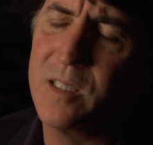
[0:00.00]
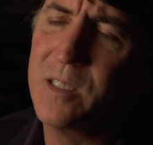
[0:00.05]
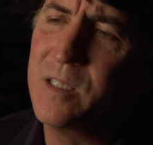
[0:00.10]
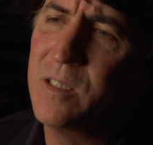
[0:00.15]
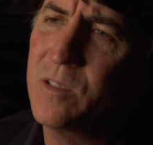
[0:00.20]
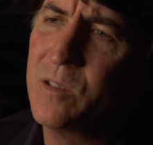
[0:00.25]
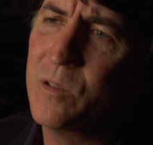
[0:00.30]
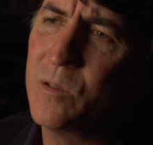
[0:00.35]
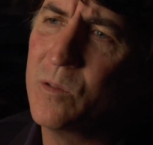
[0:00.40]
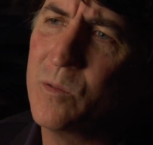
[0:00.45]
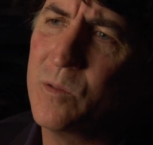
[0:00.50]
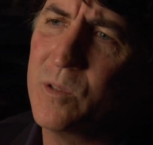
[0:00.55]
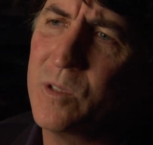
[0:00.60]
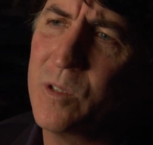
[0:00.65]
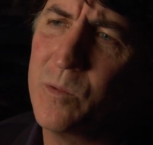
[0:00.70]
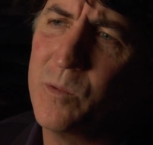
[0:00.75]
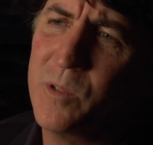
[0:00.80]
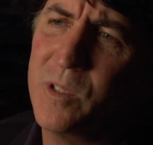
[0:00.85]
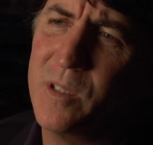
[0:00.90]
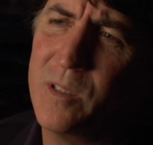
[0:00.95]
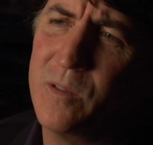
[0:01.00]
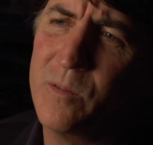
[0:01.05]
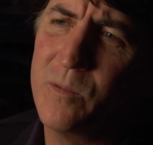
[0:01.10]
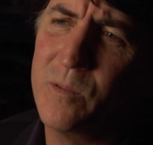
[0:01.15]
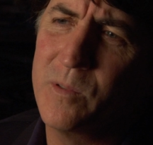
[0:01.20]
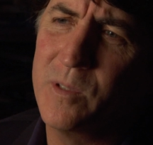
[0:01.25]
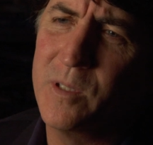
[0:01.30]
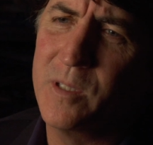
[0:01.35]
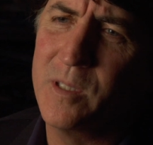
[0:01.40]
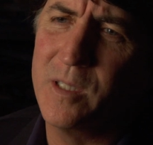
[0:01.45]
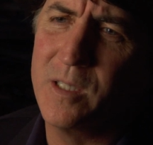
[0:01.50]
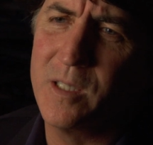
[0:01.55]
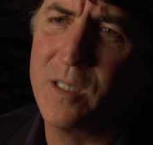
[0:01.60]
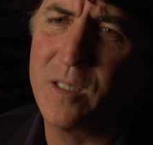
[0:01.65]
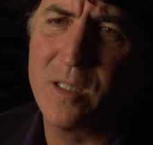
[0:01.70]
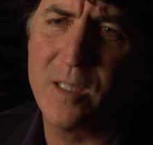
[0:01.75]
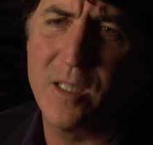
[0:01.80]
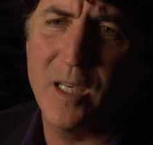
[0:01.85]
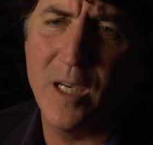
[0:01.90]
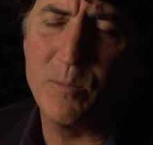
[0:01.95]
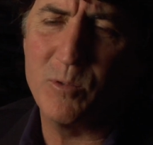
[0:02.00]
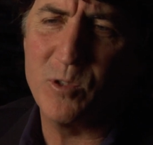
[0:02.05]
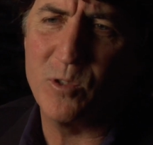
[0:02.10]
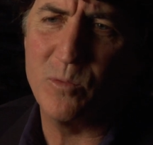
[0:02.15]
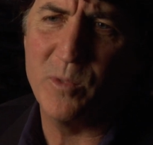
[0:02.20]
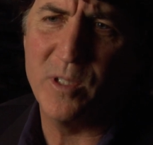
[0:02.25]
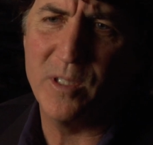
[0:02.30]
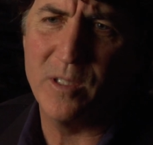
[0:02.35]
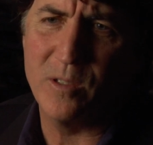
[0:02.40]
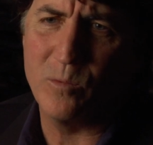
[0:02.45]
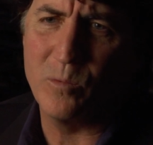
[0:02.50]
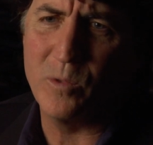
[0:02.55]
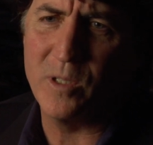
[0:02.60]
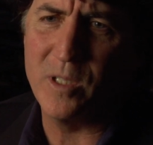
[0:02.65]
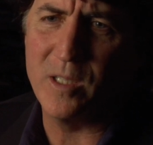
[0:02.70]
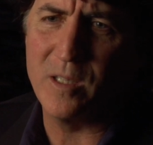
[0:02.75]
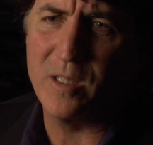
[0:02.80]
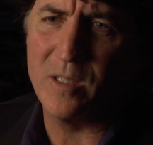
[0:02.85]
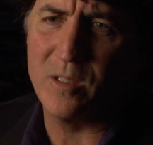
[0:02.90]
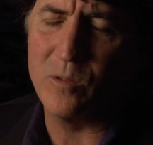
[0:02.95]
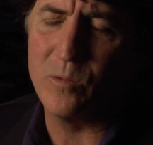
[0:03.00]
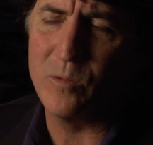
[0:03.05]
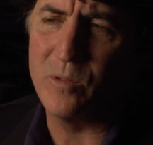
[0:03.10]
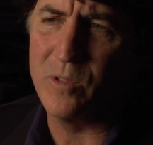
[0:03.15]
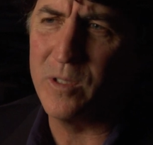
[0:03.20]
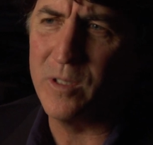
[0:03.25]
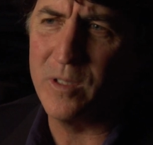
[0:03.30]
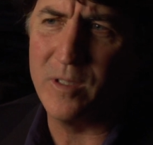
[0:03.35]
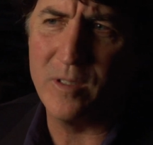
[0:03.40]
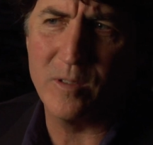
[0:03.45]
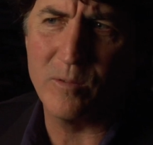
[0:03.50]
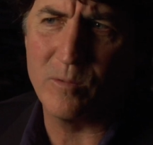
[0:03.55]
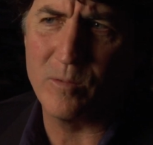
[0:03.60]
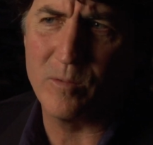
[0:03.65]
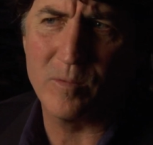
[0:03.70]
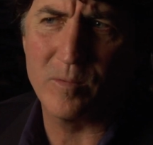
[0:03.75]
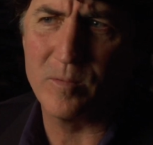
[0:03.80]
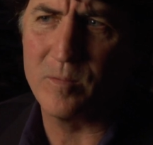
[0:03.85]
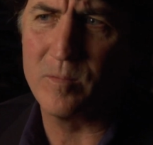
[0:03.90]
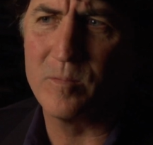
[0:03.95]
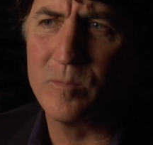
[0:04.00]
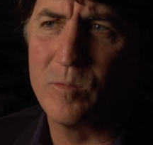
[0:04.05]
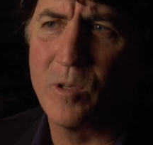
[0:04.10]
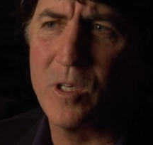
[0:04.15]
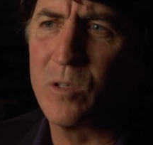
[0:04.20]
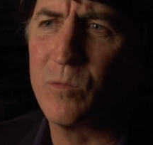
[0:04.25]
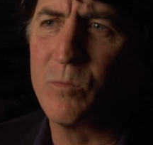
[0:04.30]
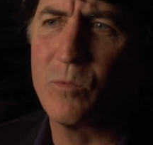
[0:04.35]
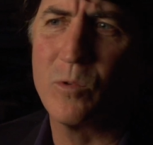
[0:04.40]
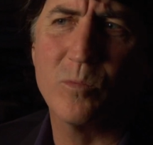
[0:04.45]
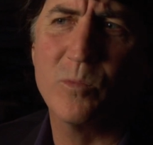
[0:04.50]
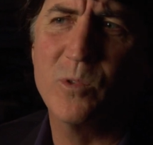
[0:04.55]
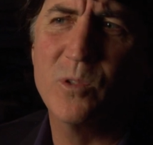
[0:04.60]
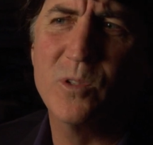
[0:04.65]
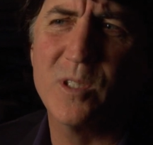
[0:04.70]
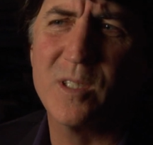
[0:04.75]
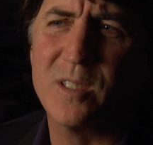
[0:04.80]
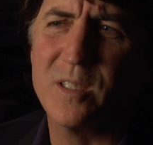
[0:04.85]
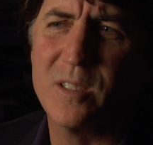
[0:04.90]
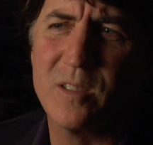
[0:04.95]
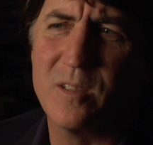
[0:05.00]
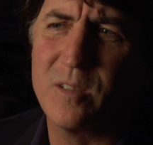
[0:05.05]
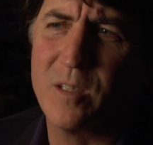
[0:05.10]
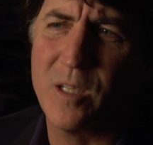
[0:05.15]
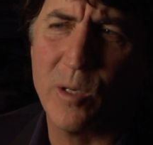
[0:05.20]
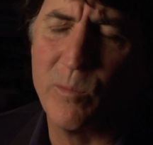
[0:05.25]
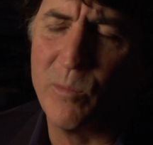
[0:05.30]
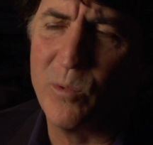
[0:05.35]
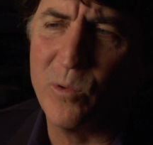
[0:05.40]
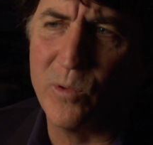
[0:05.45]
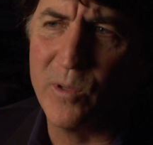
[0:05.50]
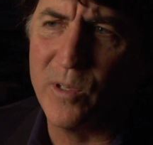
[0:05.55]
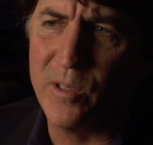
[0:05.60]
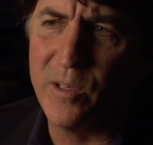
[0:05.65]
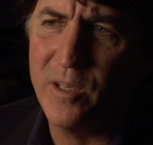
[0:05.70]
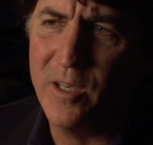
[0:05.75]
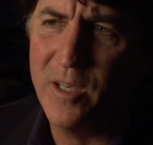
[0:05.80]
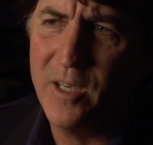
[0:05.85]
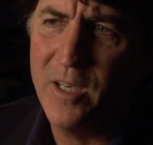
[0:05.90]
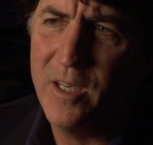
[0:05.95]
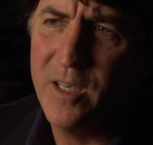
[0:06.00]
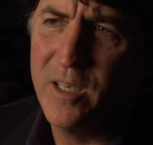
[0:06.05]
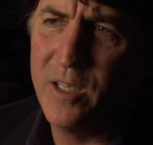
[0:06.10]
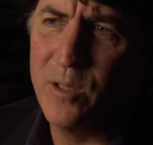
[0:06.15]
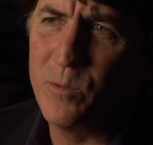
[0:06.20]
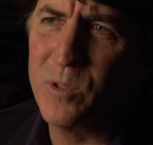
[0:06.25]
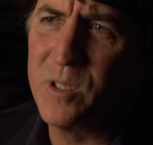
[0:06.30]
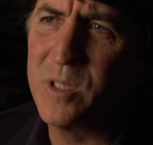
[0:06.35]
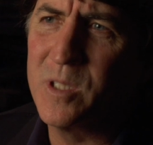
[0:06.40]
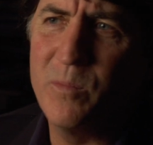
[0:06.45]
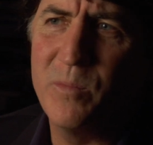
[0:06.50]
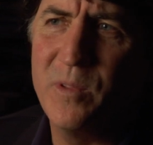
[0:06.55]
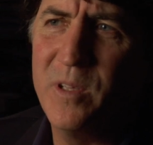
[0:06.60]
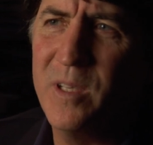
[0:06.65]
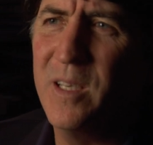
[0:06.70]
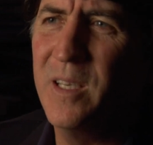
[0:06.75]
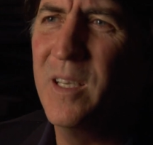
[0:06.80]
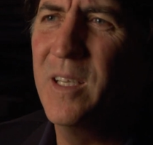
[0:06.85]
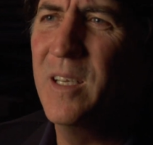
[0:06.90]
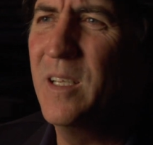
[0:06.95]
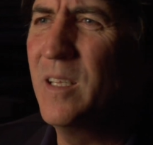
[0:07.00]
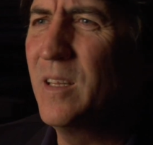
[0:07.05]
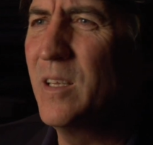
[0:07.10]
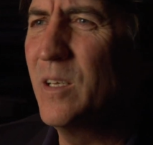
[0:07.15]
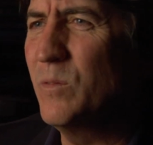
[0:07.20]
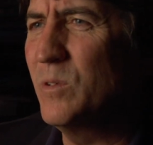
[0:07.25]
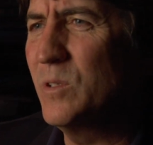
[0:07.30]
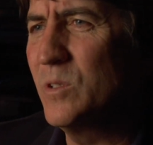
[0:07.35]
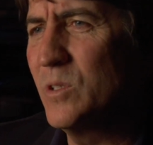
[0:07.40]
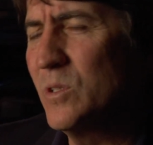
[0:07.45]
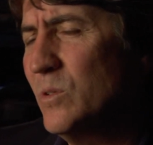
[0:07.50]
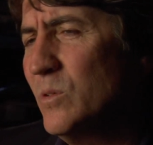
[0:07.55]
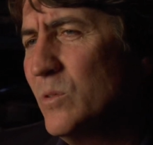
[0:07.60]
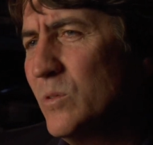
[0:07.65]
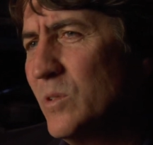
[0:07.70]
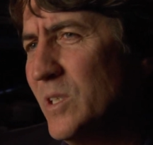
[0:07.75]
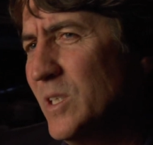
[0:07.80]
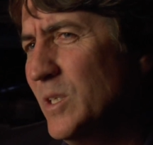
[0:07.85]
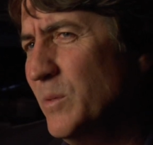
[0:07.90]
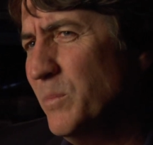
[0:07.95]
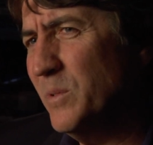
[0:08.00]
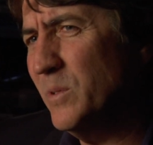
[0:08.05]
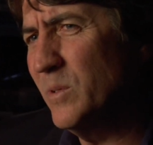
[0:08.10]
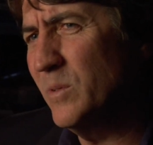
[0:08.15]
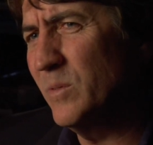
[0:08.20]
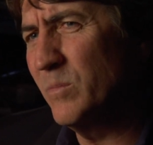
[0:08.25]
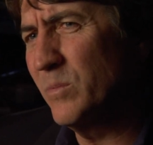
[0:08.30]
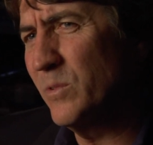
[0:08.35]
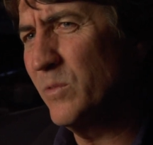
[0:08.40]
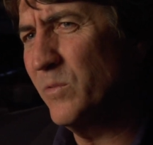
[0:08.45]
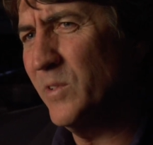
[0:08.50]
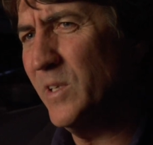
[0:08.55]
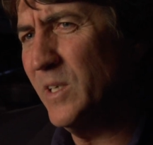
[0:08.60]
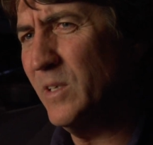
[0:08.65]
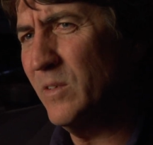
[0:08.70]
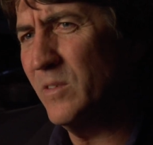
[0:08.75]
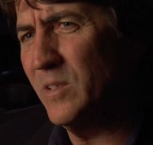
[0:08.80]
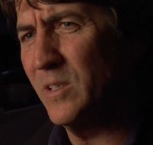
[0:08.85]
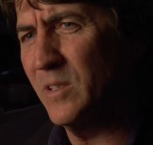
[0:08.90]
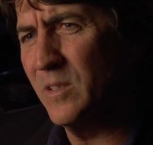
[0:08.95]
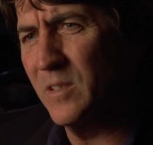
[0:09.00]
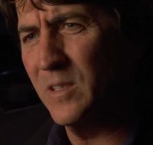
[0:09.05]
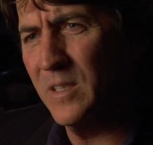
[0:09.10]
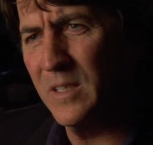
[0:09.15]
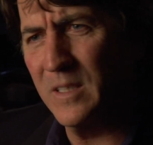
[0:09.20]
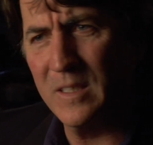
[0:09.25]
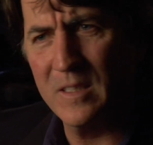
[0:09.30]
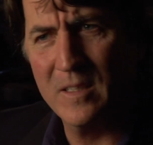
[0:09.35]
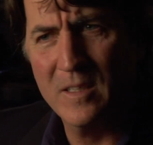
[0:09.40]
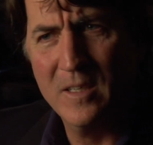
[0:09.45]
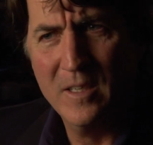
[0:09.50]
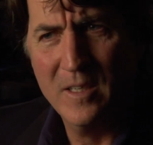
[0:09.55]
listen to was the one that really captured me in a way that only rock and roll music did to that point. And there was something in it that was so deep and profound, and